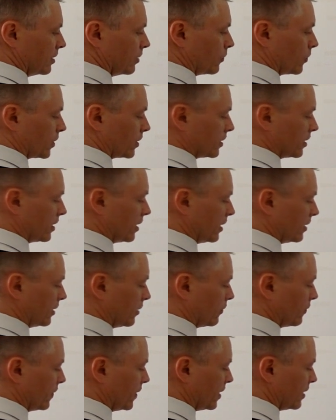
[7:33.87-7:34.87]
We're going to cut
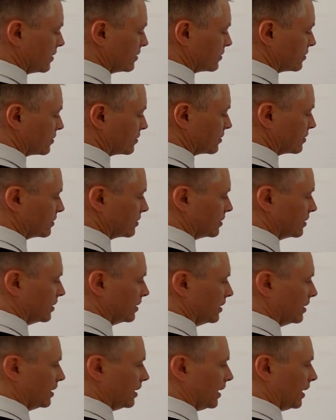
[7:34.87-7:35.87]
out this,
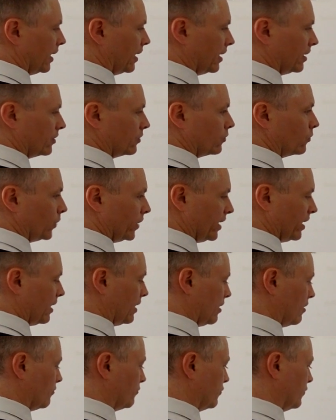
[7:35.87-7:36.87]
and we
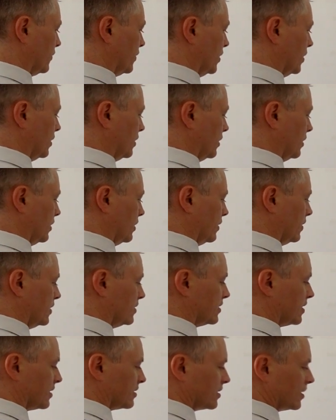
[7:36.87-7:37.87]
have,
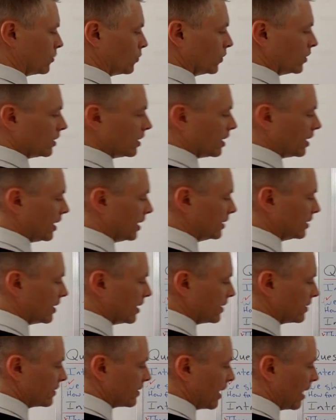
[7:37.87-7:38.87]
this essay will
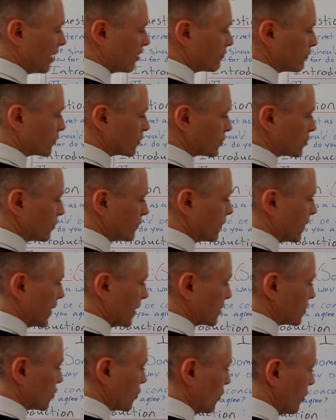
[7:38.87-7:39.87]
highlight adverse
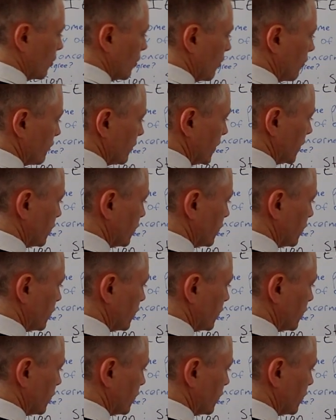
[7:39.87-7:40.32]
effects of